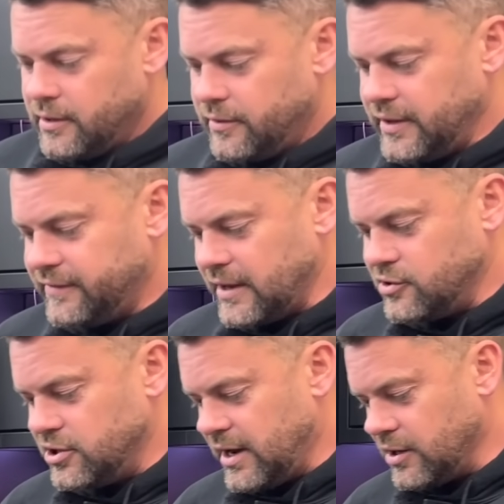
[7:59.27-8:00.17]
This
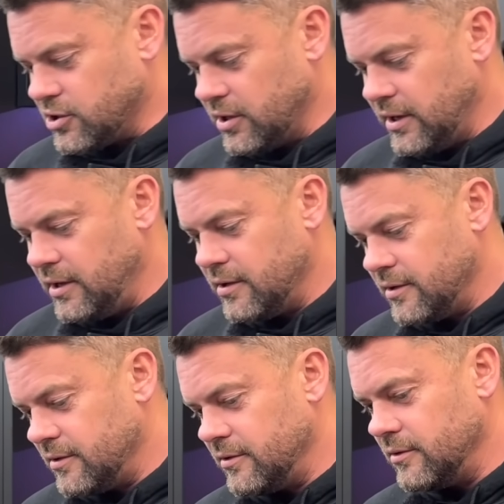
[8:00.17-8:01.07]
engine actually,
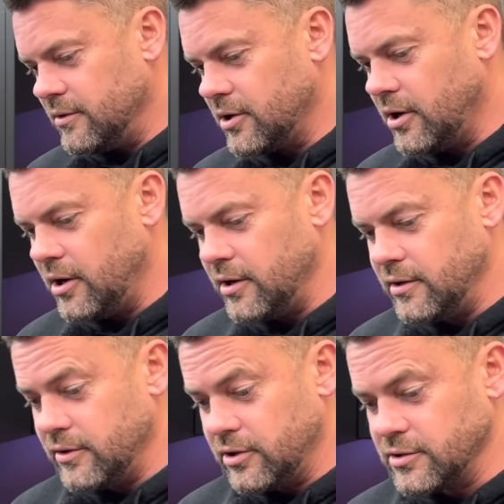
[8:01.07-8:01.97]

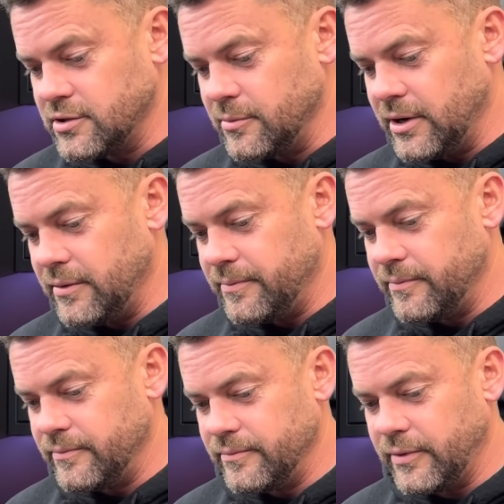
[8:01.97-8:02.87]
the customer,
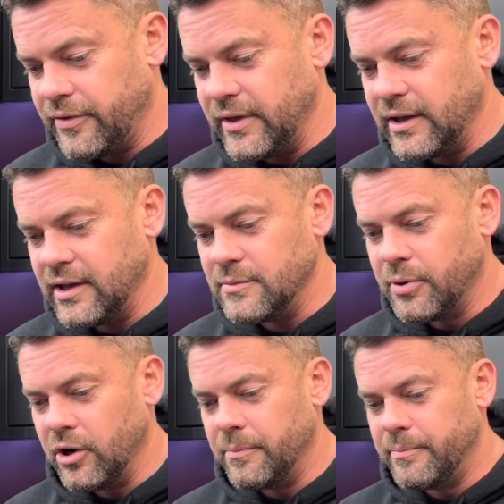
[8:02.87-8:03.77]
I think he'd put a